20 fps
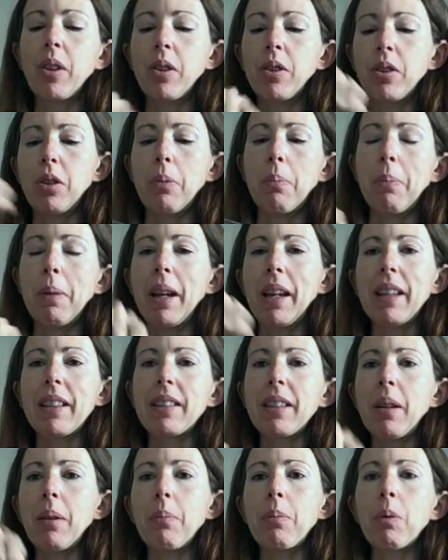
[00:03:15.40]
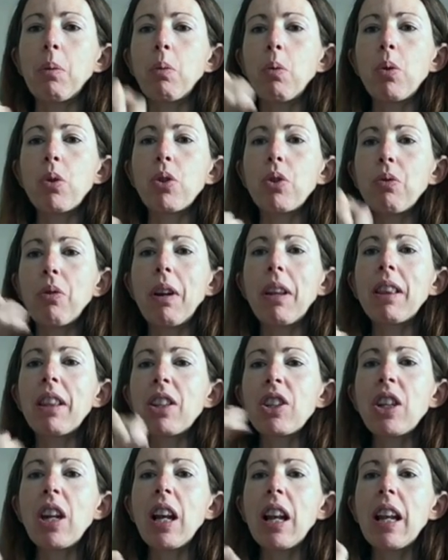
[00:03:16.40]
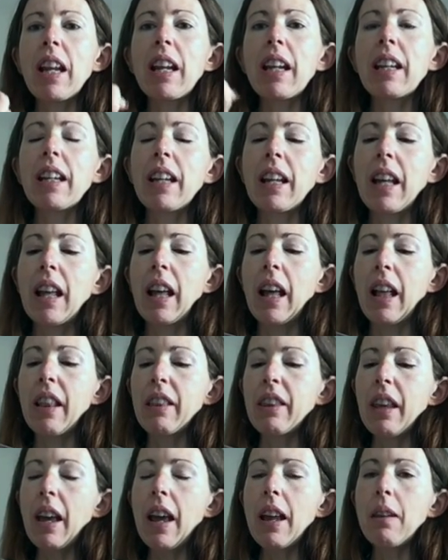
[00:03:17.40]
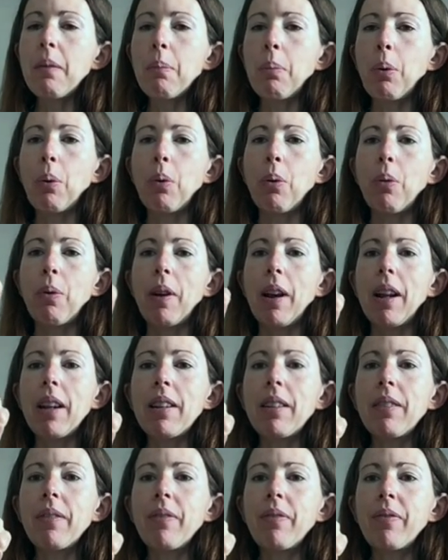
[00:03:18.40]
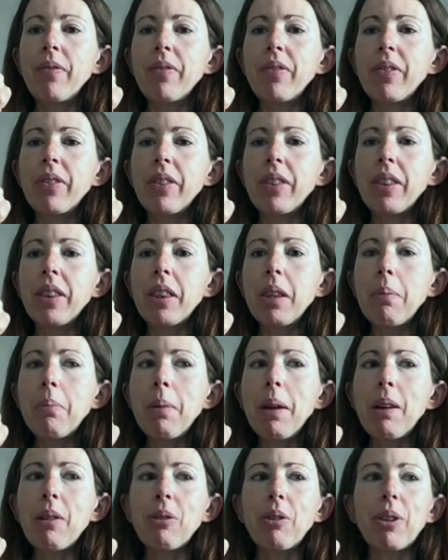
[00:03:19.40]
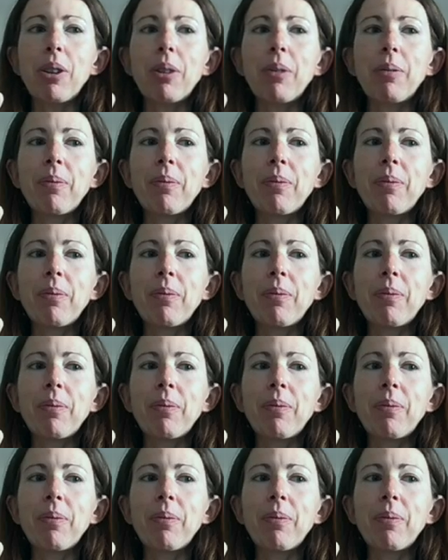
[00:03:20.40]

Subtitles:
So mix up the water and the jelly and then pour in the milk.